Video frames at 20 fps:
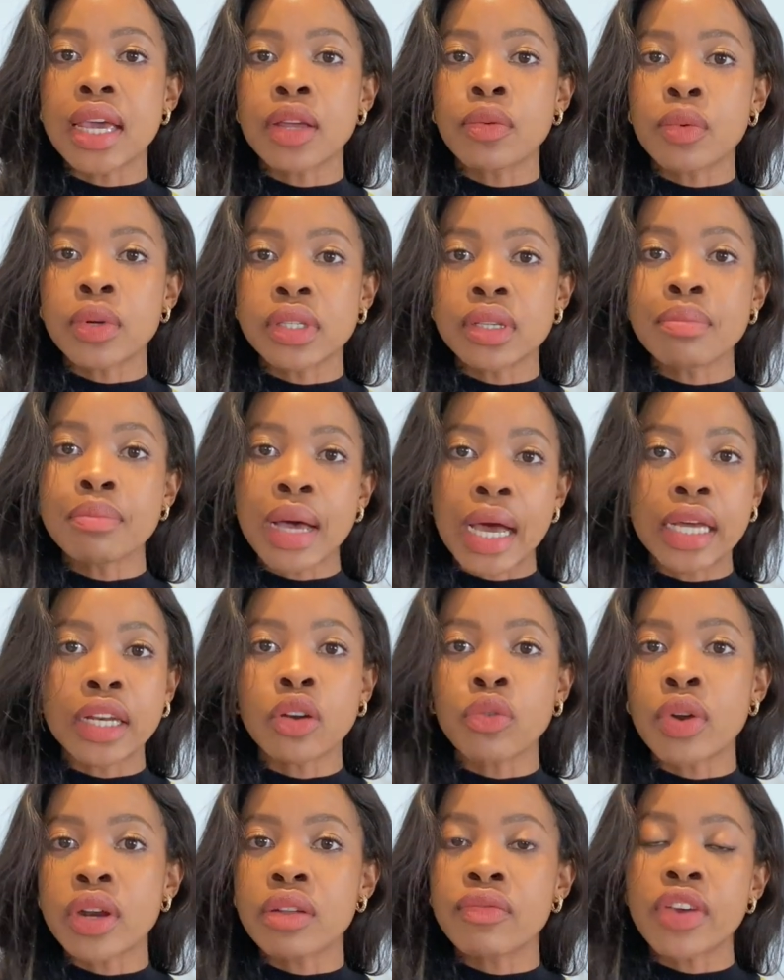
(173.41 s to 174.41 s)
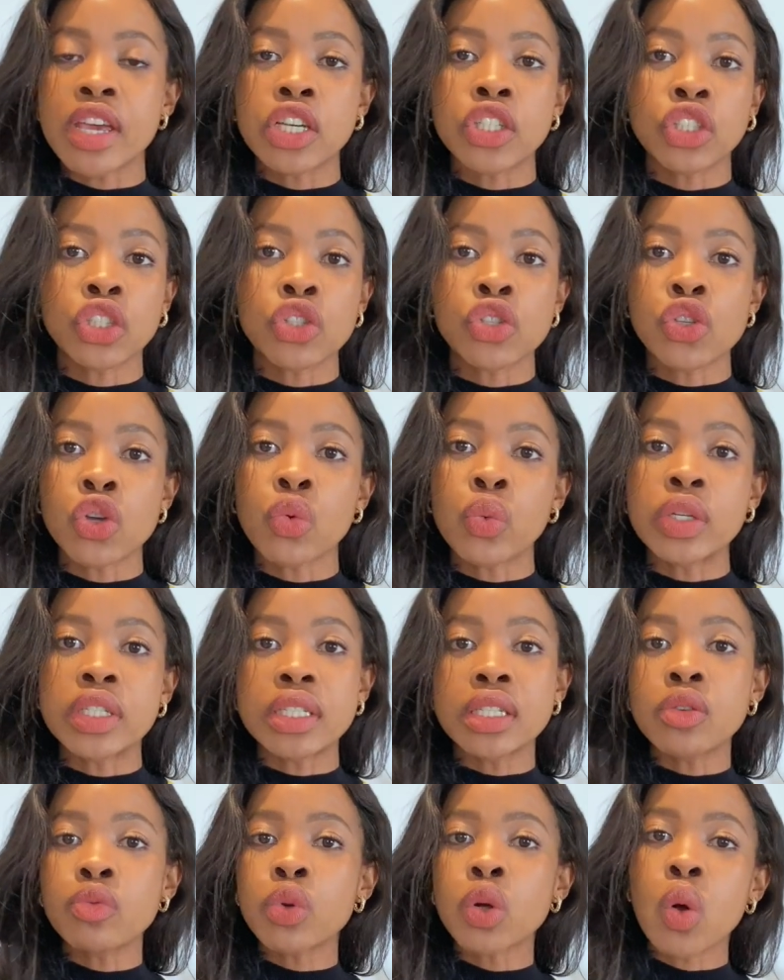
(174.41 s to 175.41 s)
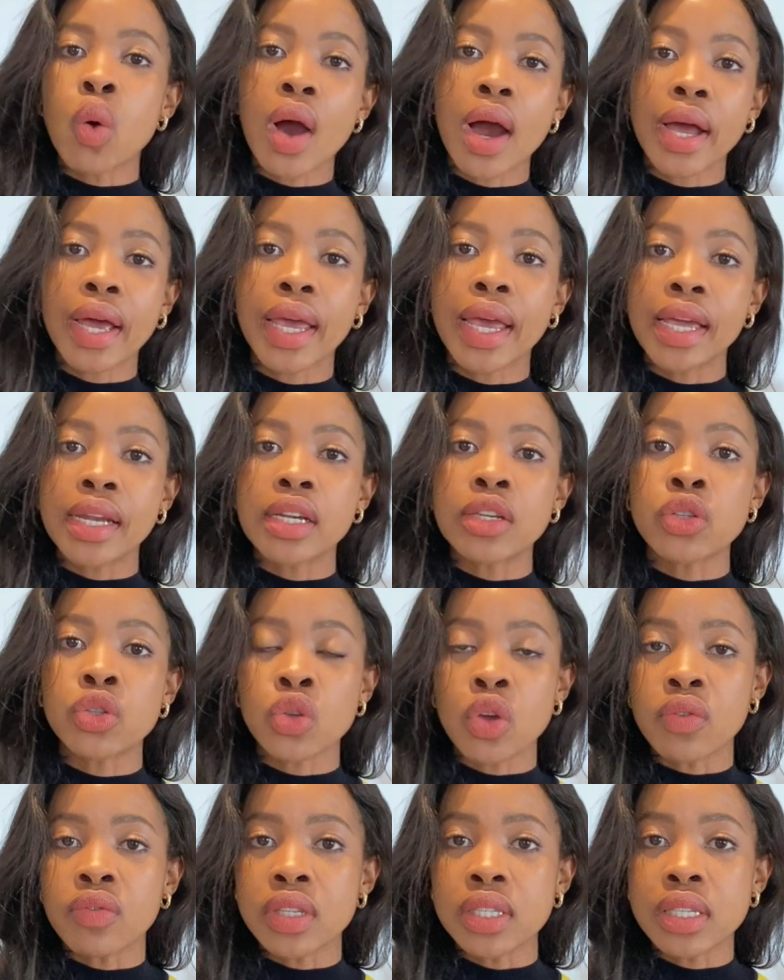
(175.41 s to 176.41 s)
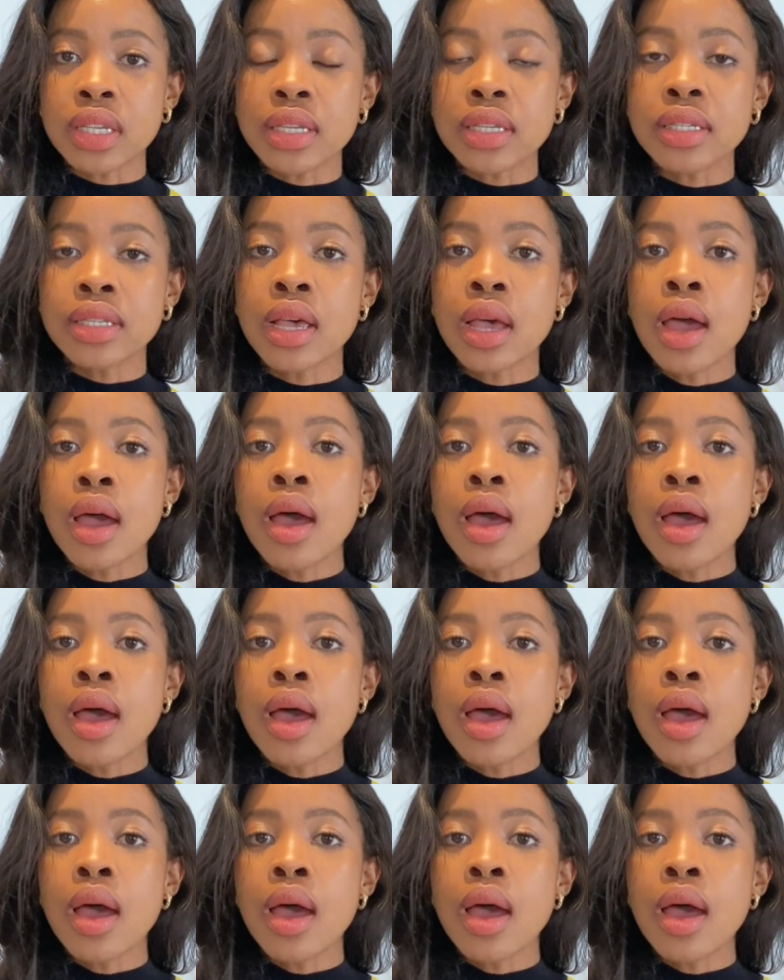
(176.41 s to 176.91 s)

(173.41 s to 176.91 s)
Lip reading: it was a minor renovation, so we didn't require any services.